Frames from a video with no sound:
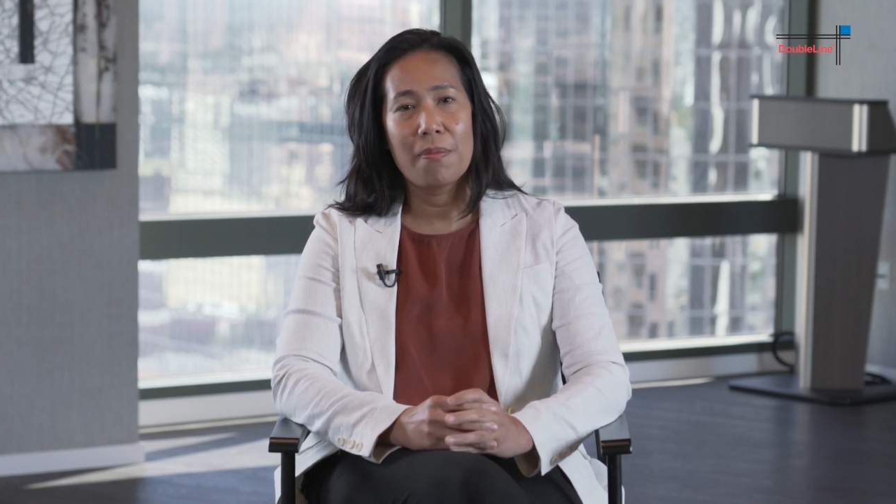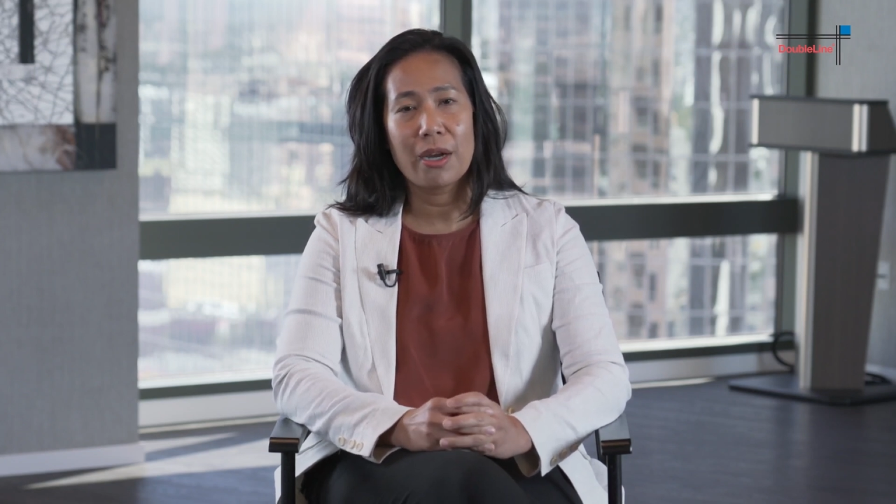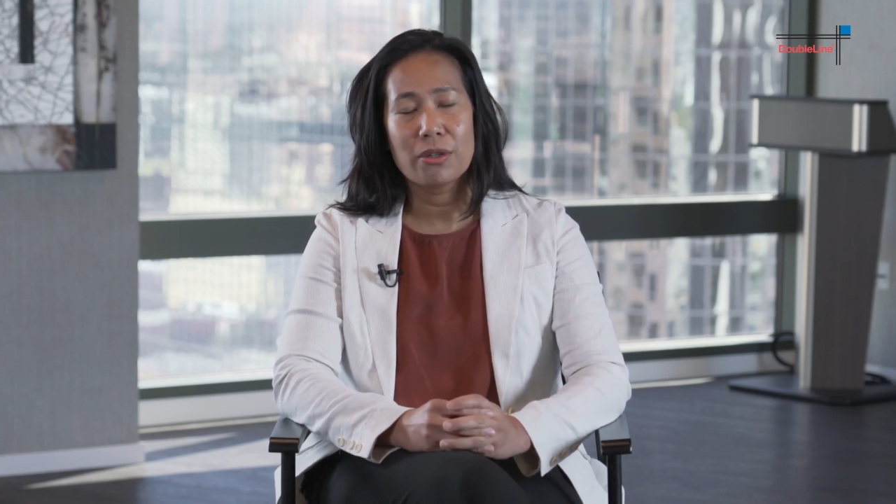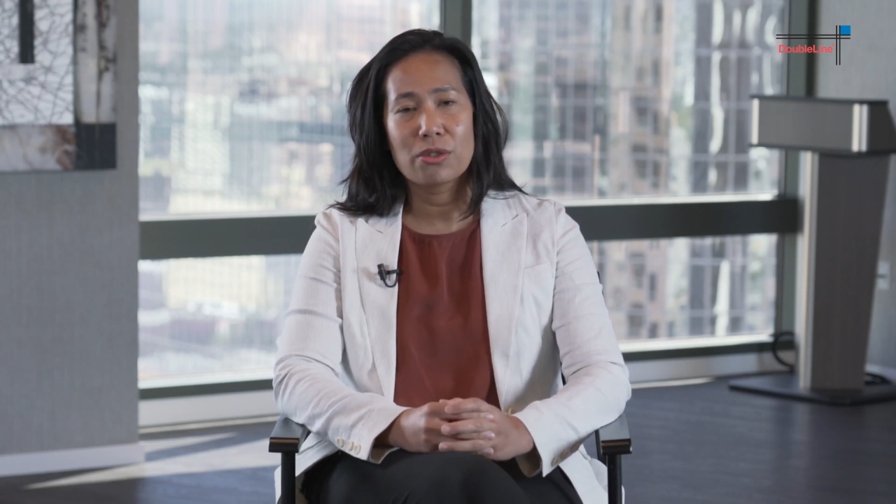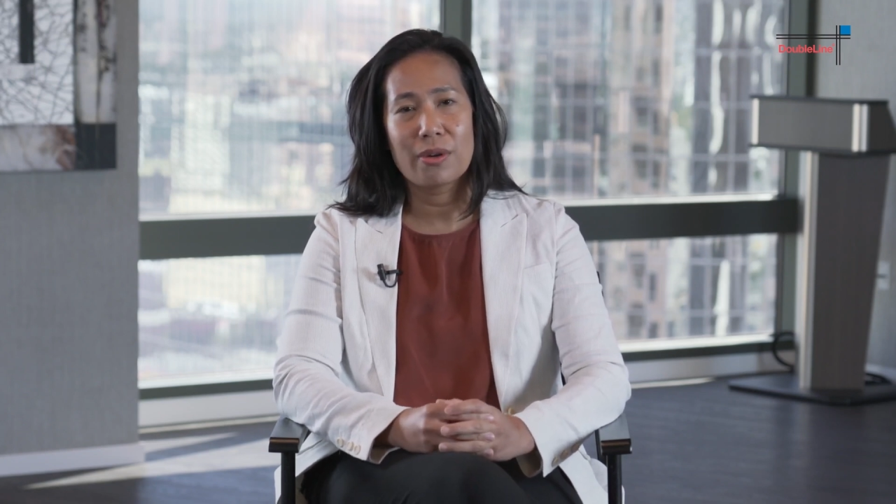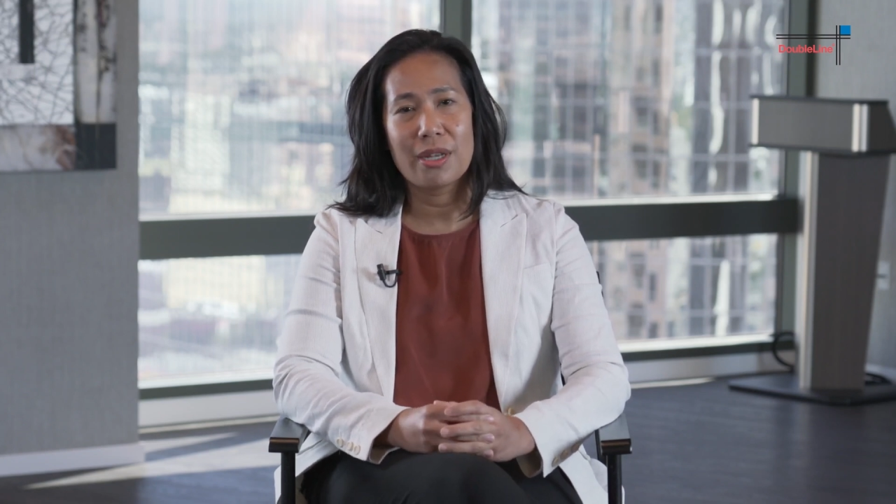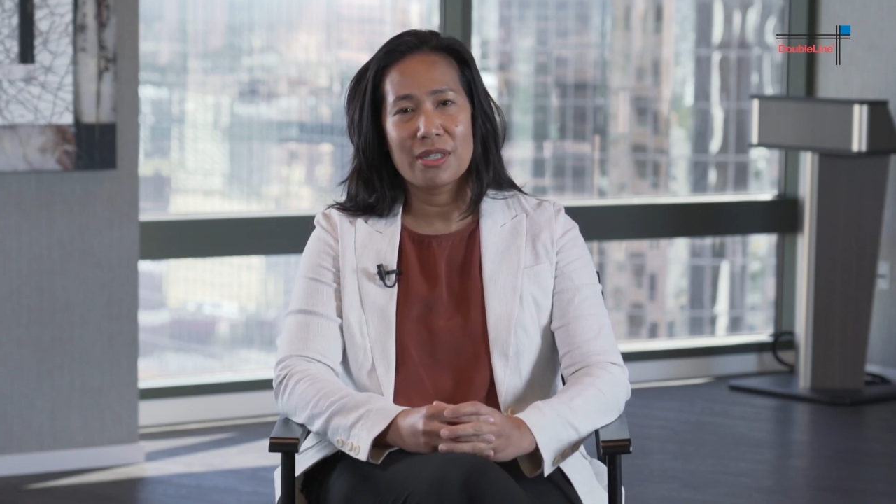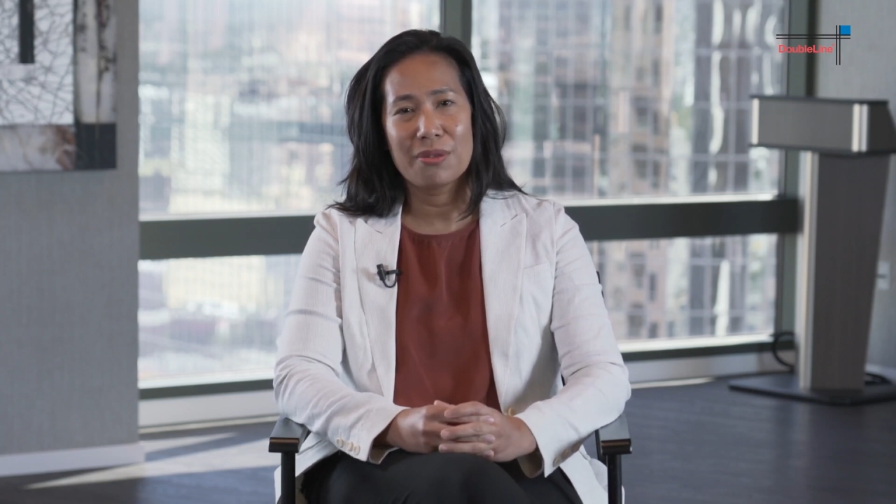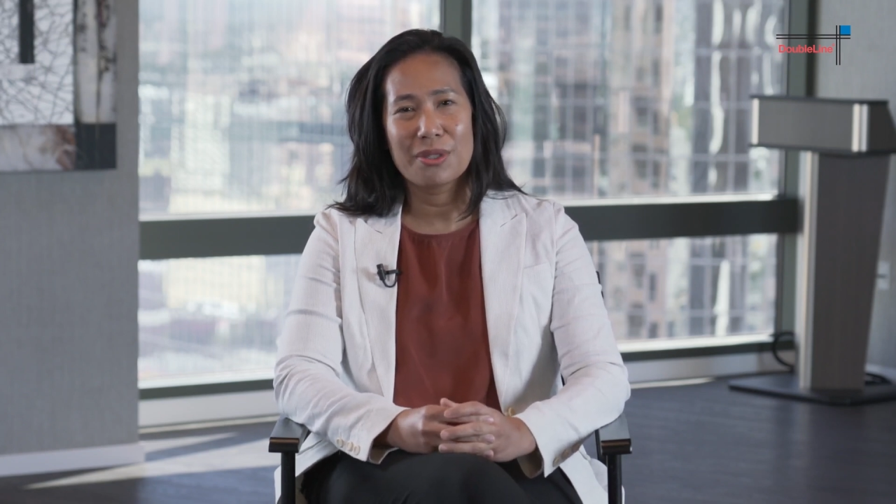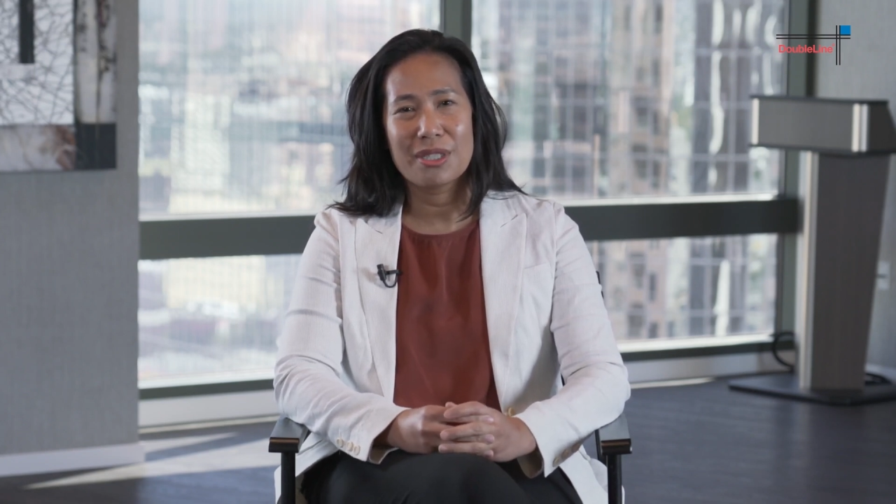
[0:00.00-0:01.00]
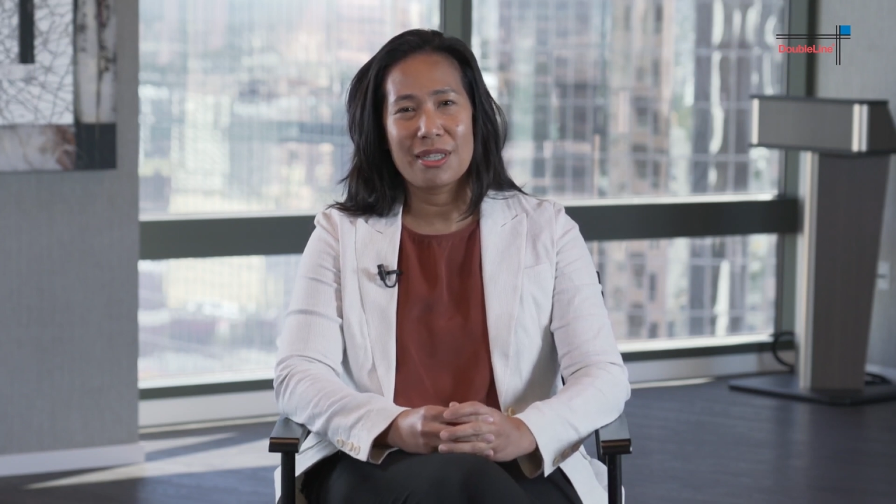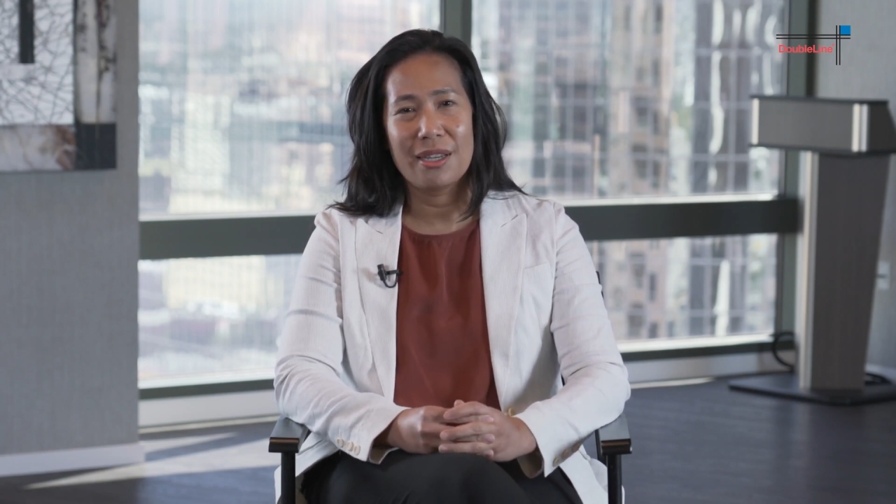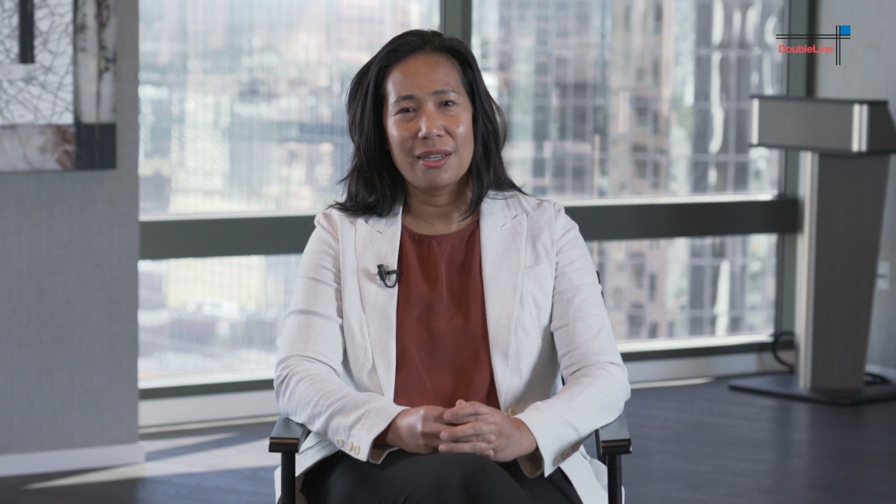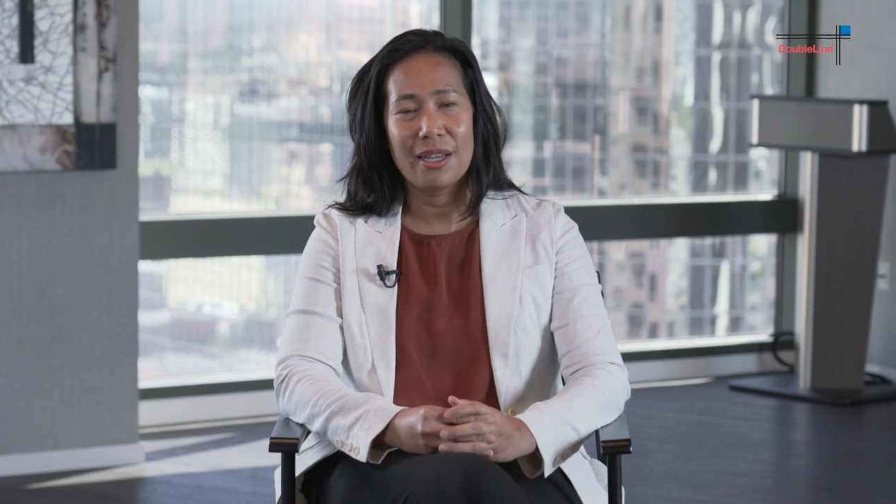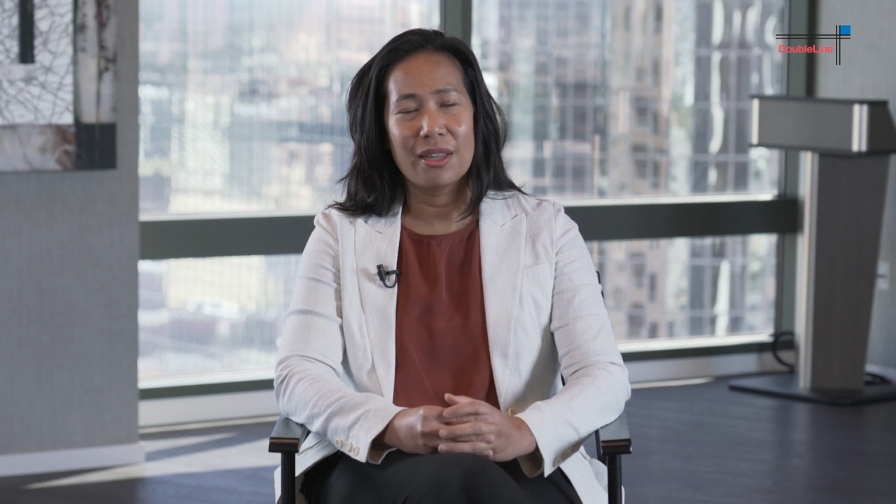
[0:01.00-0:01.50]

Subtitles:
macro trends that we're seeing